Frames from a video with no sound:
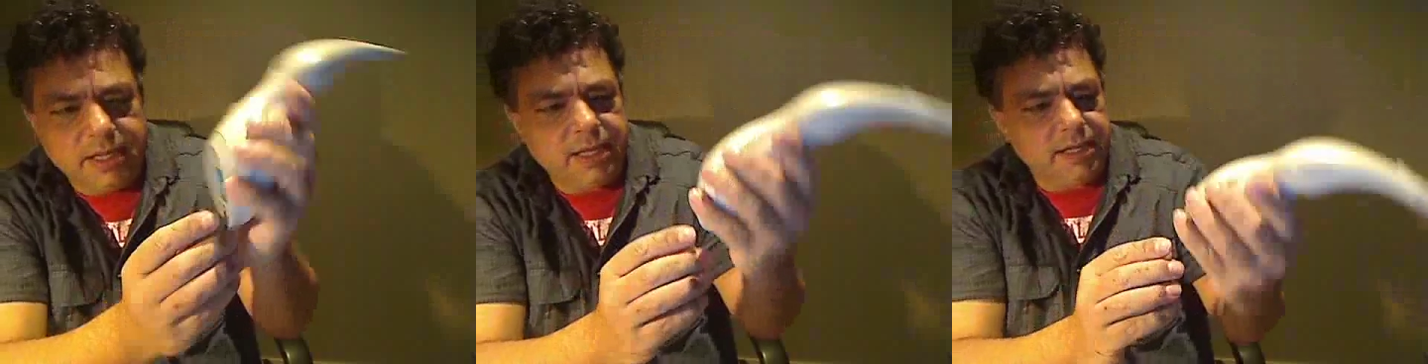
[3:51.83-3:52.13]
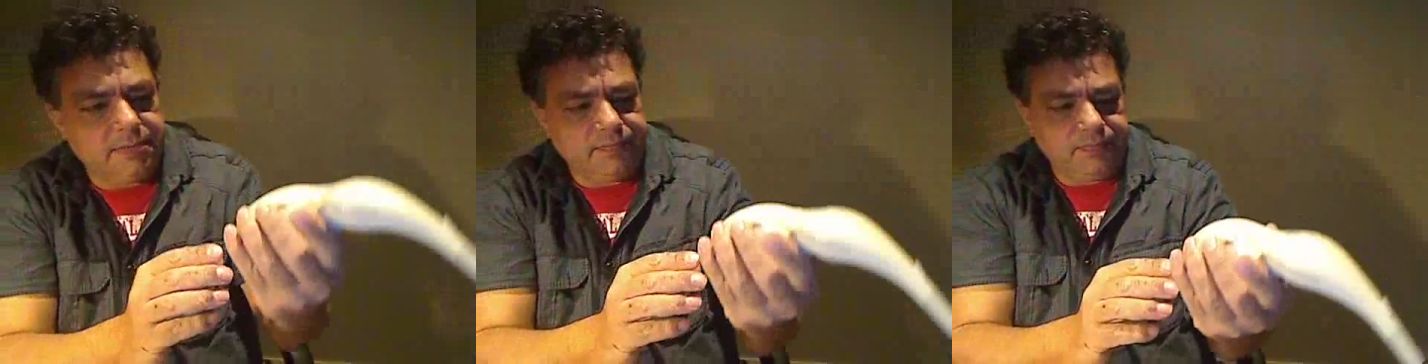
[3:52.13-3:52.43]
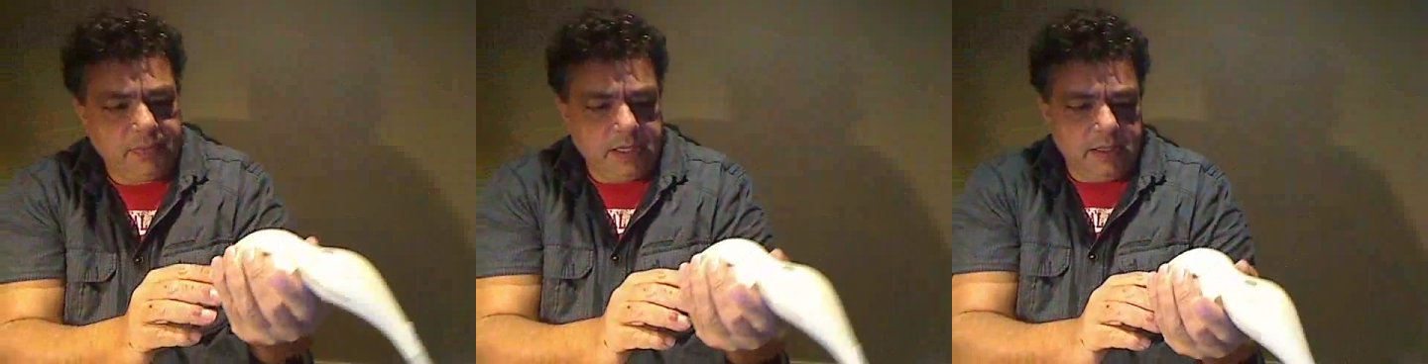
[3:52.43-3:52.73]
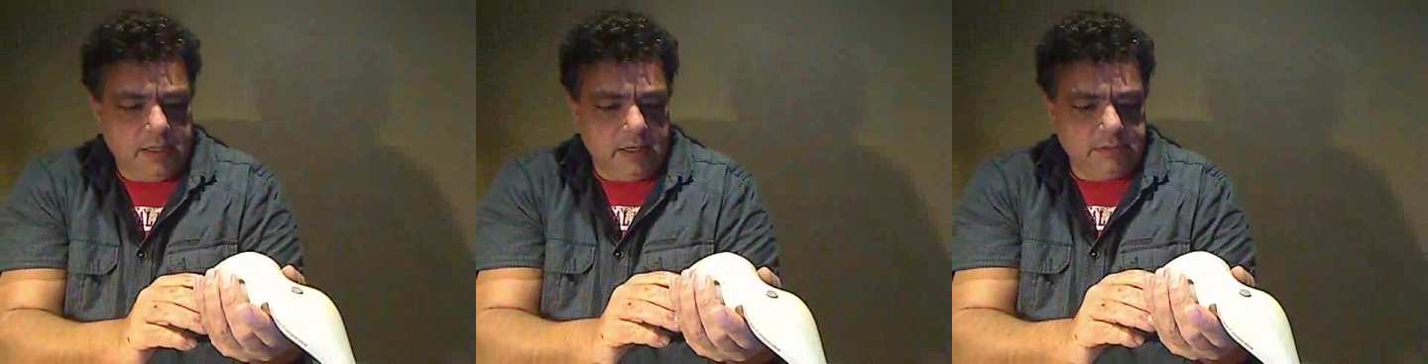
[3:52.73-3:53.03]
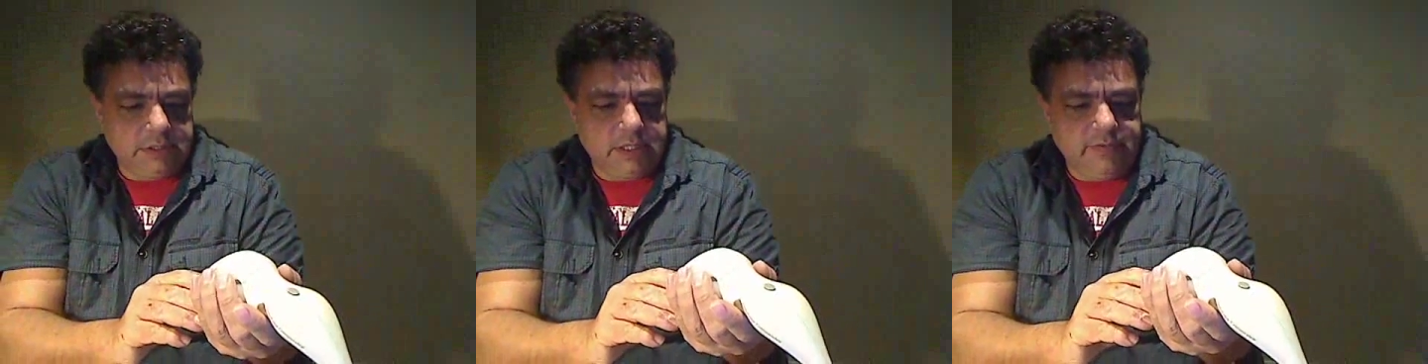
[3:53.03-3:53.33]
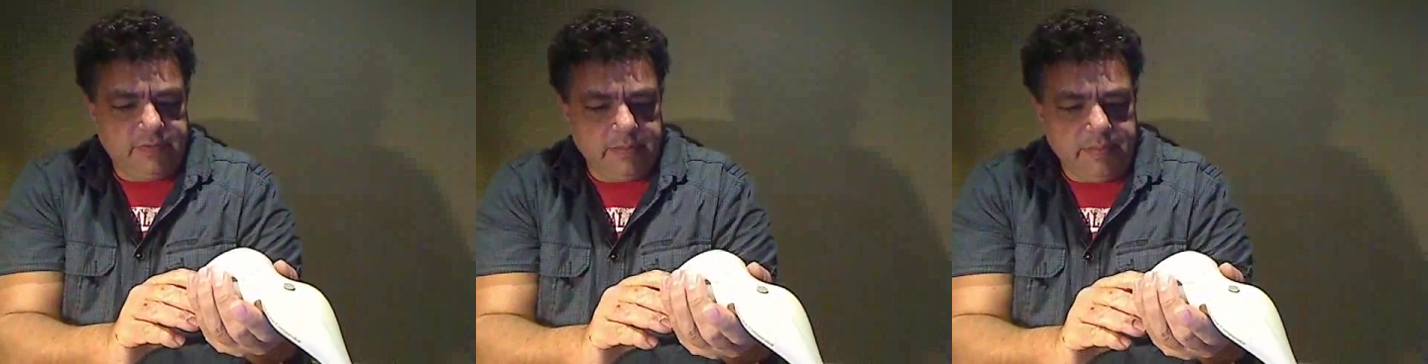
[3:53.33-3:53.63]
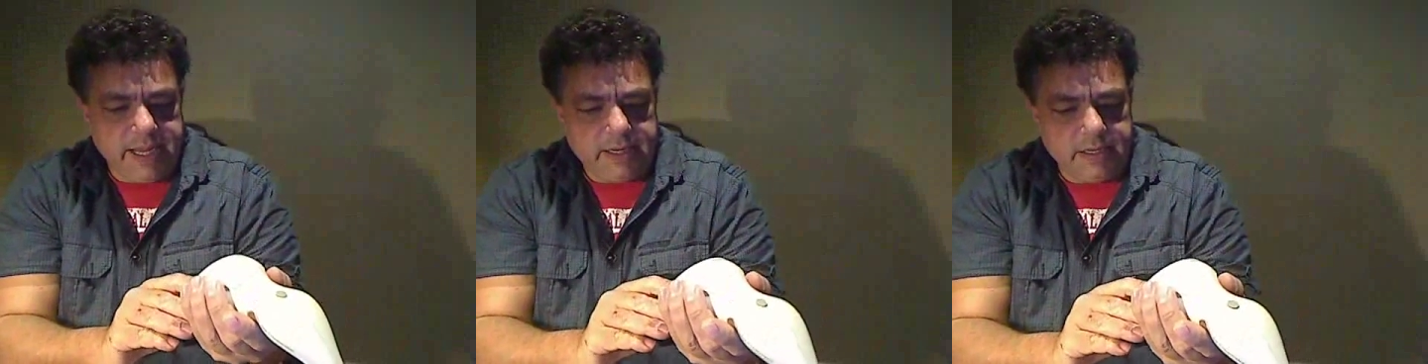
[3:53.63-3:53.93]
I'm just going to flip
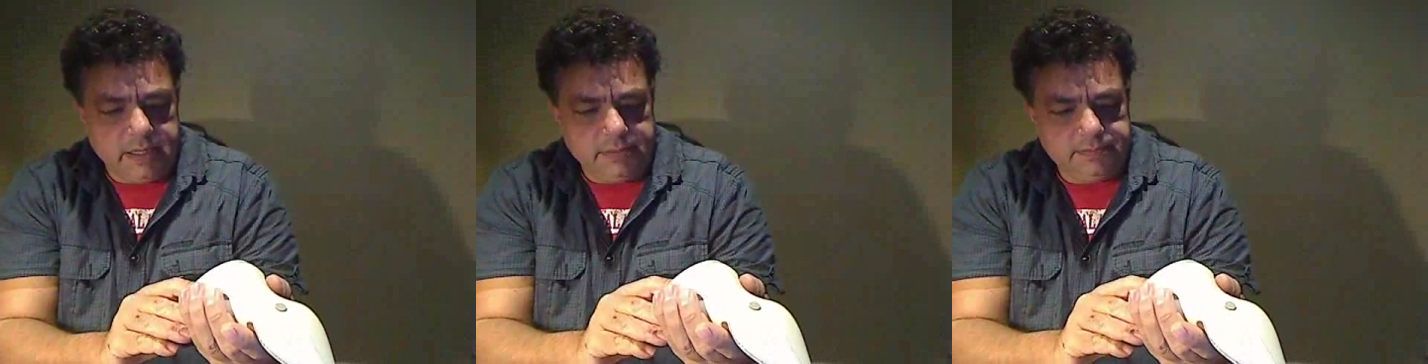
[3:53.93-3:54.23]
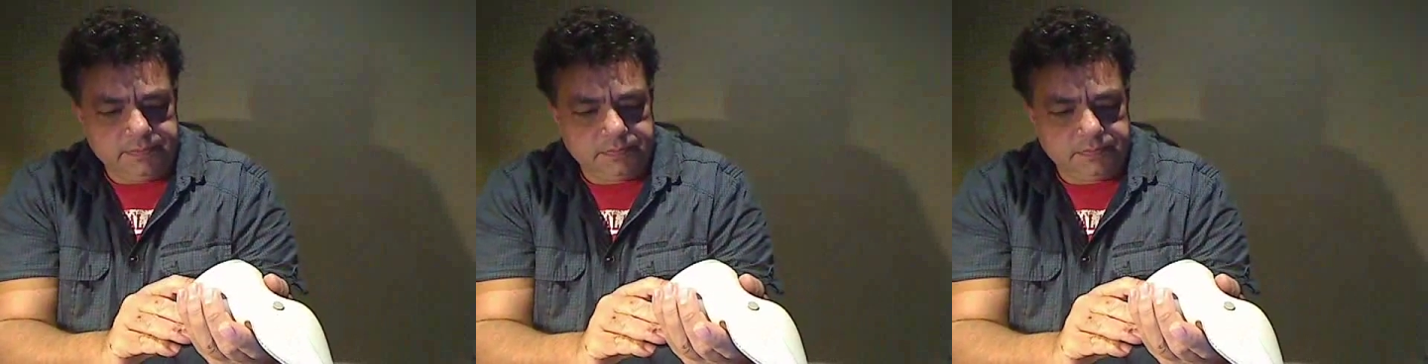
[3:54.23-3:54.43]
back now